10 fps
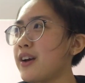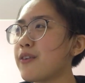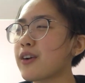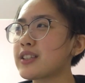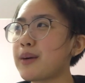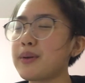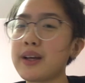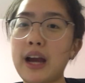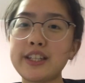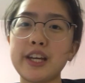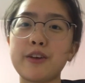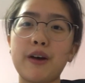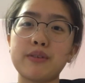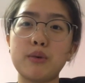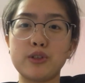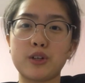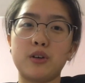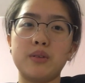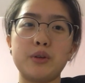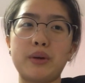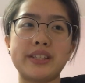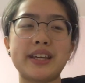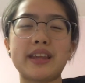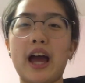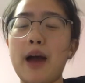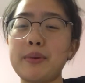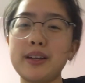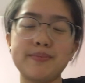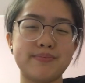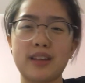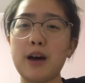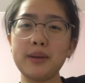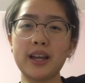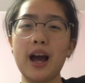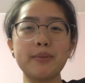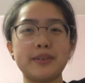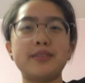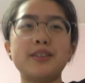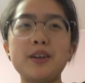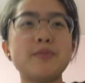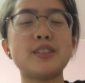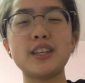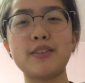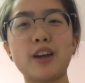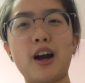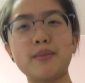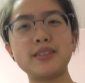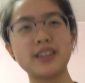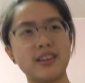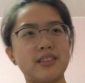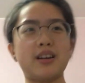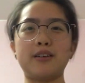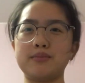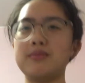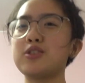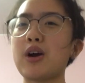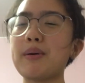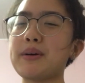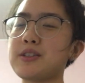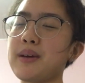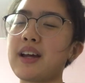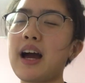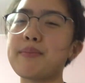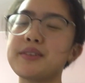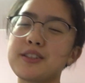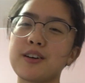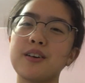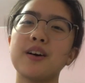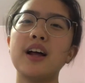for example, like Identity 5 the musical, you want to see that happening, I'll make it happen, you know, just leave in the comments, and I'll try my best to make it happen. So,